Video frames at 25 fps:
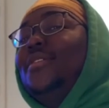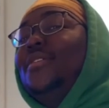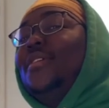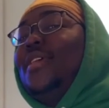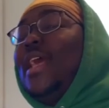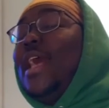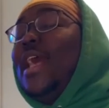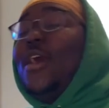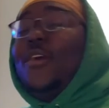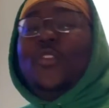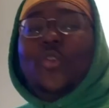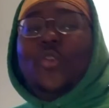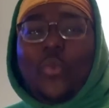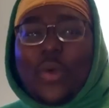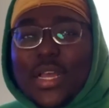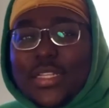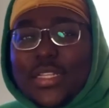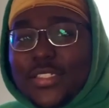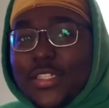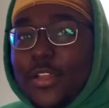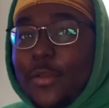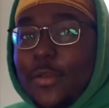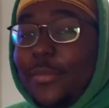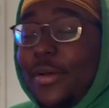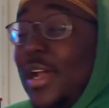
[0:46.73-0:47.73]
I don't know why I
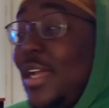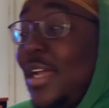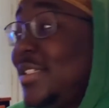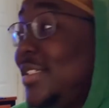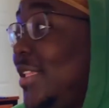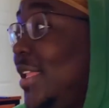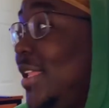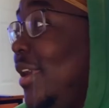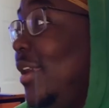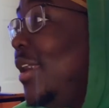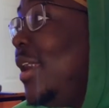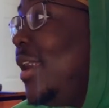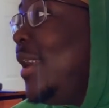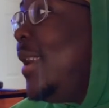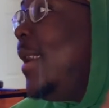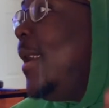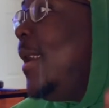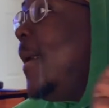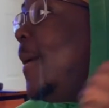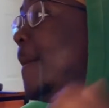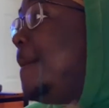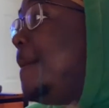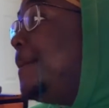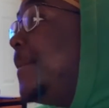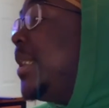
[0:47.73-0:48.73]
took a pause there,
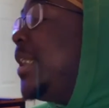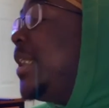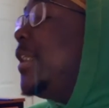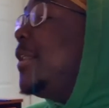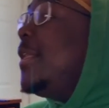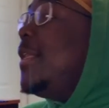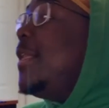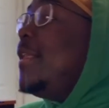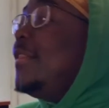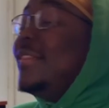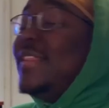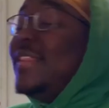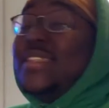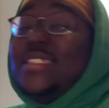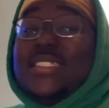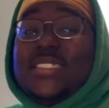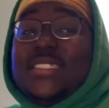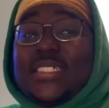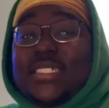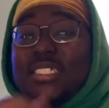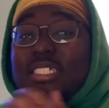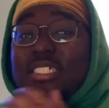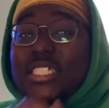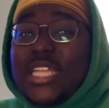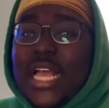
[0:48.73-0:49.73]
but this is a
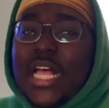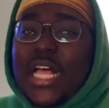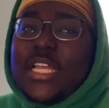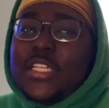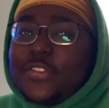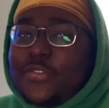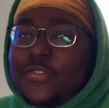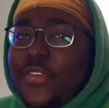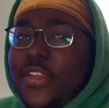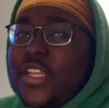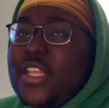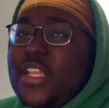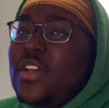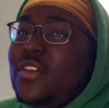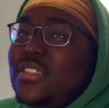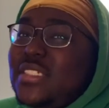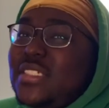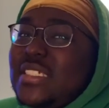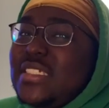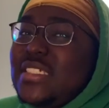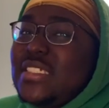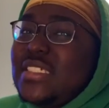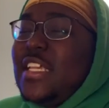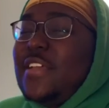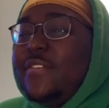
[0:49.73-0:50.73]
challenge video to
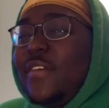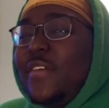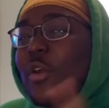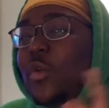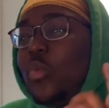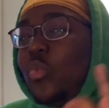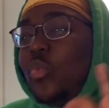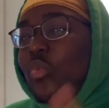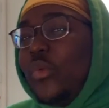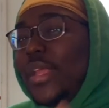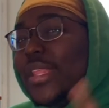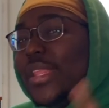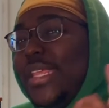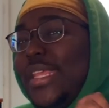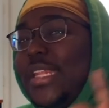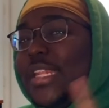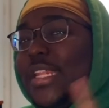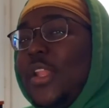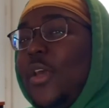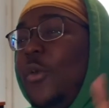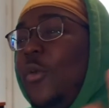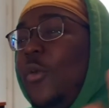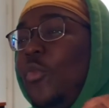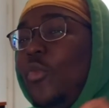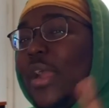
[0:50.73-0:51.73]
see if I really
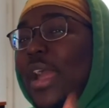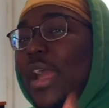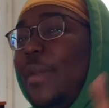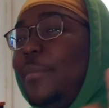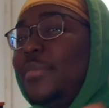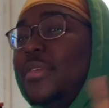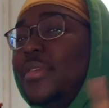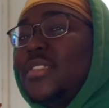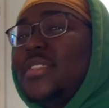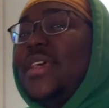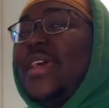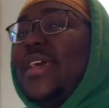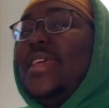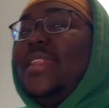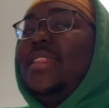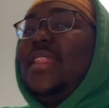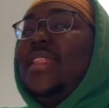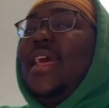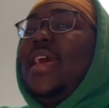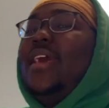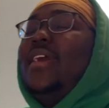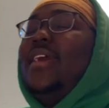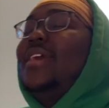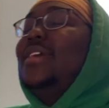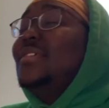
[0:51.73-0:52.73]
know rappers like
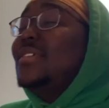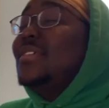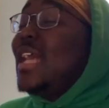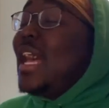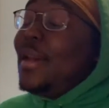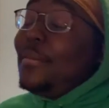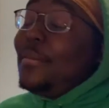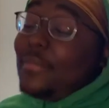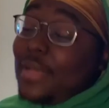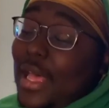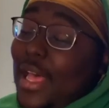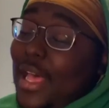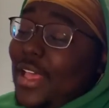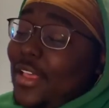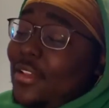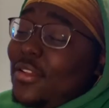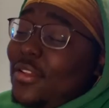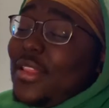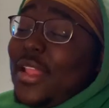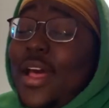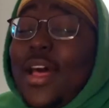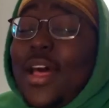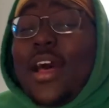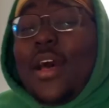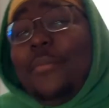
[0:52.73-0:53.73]
that. Because I ain't
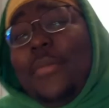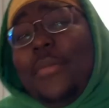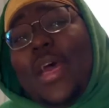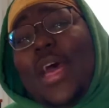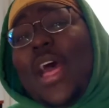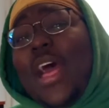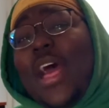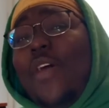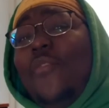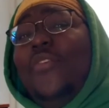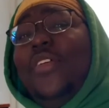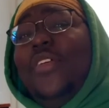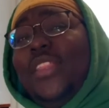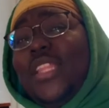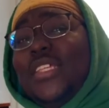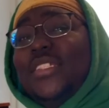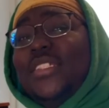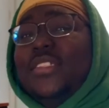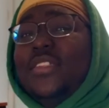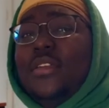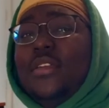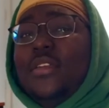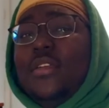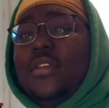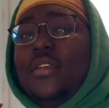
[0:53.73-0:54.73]
gonna lie, I'm an avid
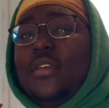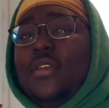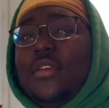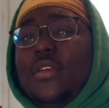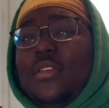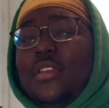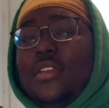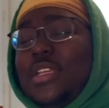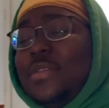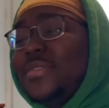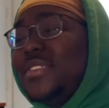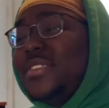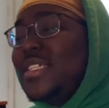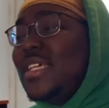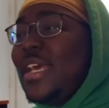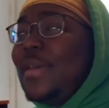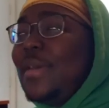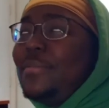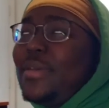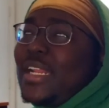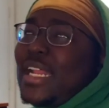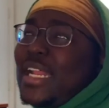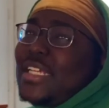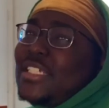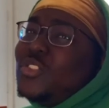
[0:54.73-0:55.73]
listener, you know what I'm saying?
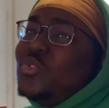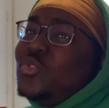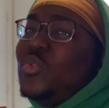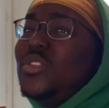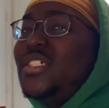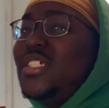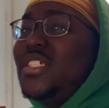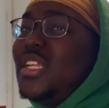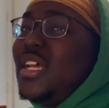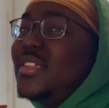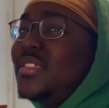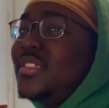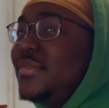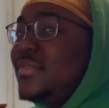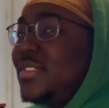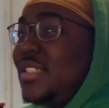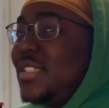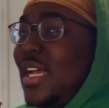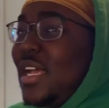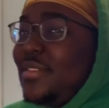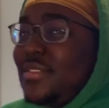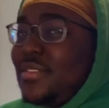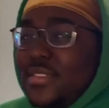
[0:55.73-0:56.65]
But I switch it up sometimes.